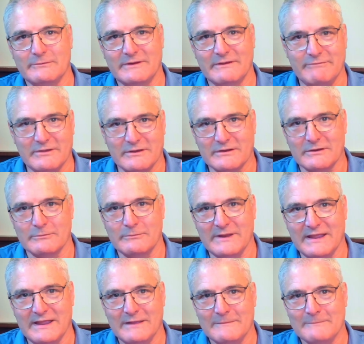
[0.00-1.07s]
of your
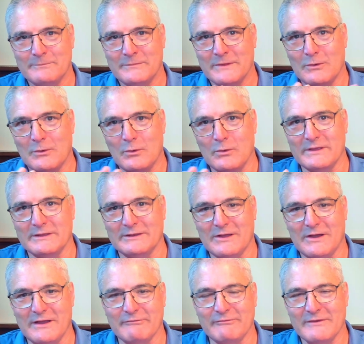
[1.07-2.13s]
career or your
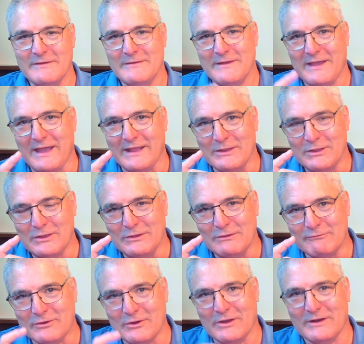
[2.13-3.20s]
life. And
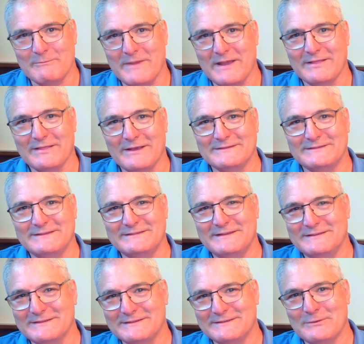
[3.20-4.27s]
you've got to make those
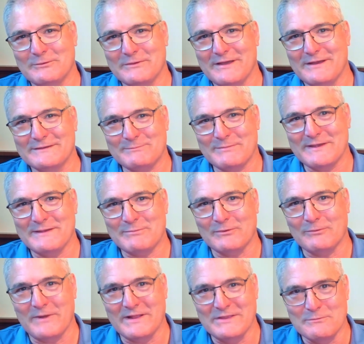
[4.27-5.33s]
decisions. Who are those
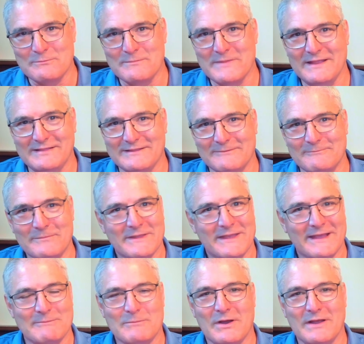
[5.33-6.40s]
people? When you meet them,
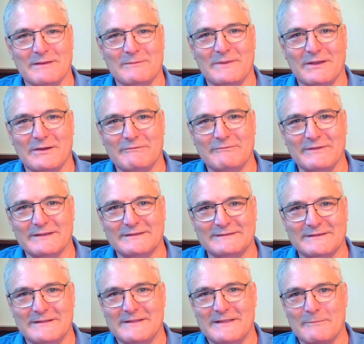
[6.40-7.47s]
it mightn't be obvious,
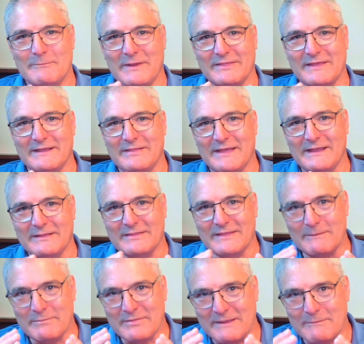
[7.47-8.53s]
but they
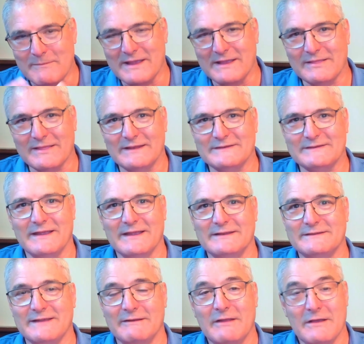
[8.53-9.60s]
make that change.
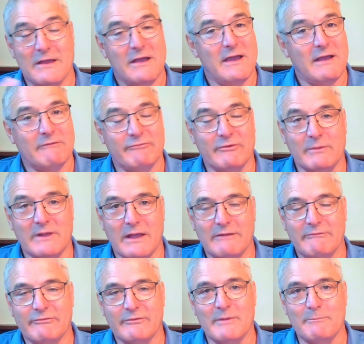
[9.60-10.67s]
And from going
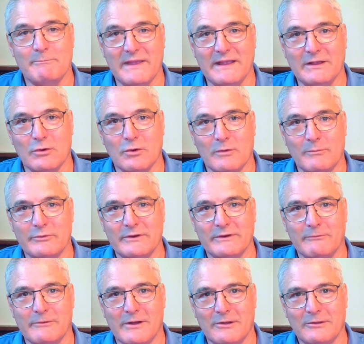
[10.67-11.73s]
from a big corporate
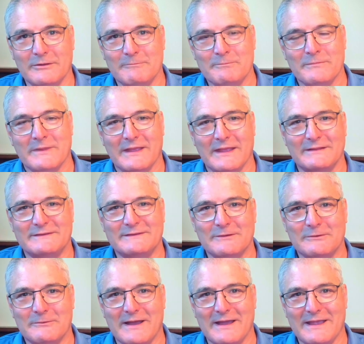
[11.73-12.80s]
role
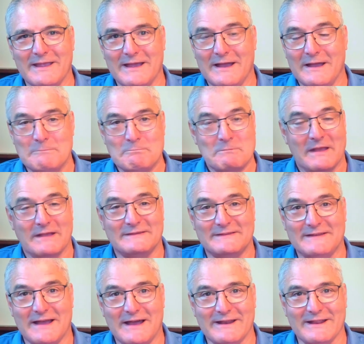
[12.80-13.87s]
into a
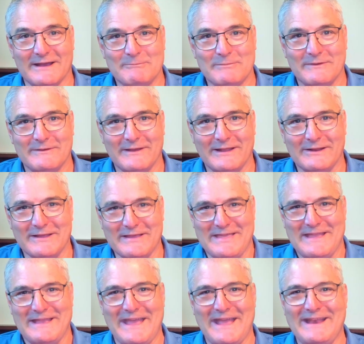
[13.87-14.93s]
startup, and I
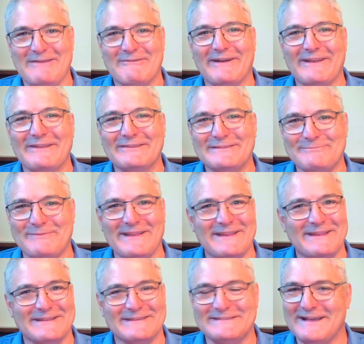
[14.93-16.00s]
think anyone who's been
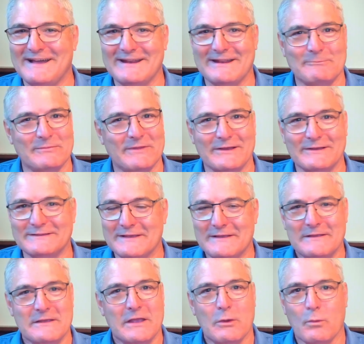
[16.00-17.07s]
in a startup knows
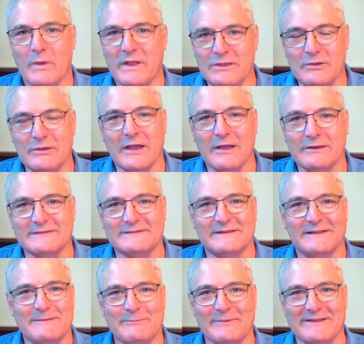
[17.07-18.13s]
when you go to
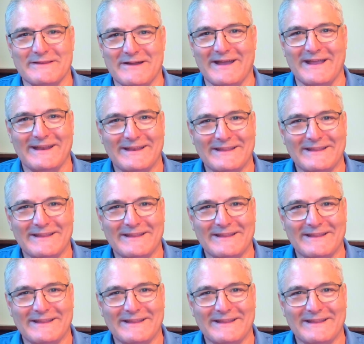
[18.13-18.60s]
sleep at night,